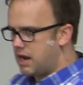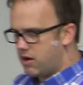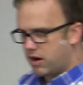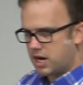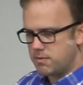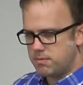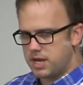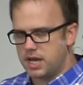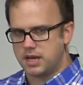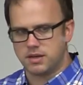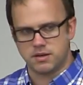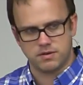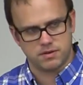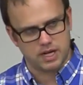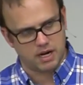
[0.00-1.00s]
Arrogant
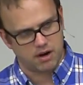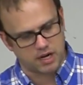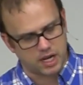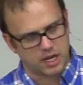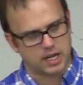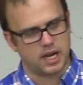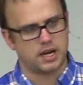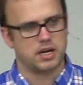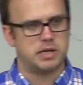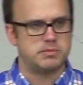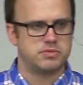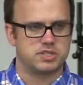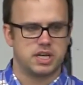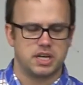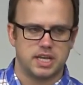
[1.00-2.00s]
men, arrogant
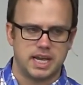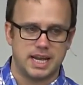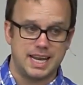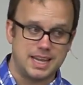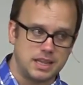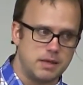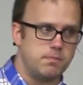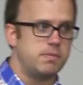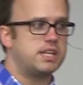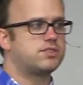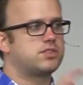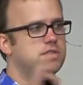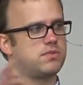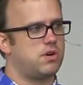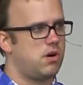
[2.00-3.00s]
kingdoms, and yet in the
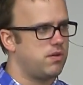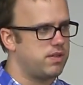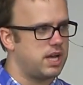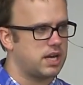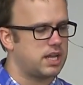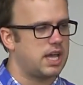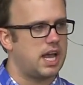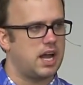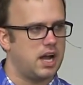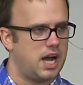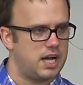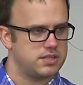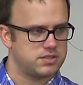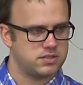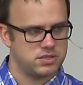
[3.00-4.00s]
midst of all that
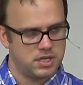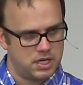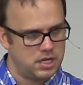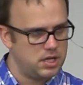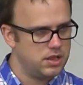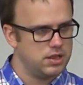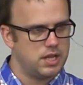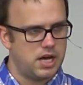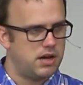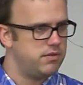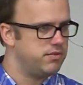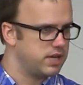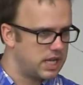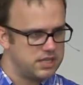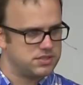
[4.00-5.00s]
chaos,
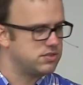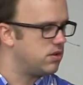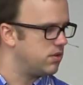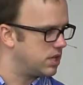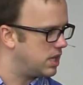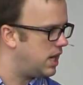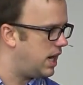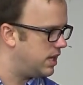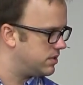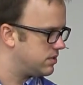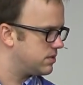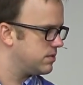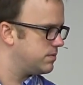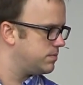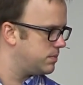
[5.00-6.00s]
love against all the
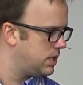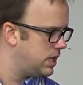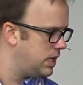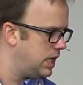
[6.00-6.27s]
odds.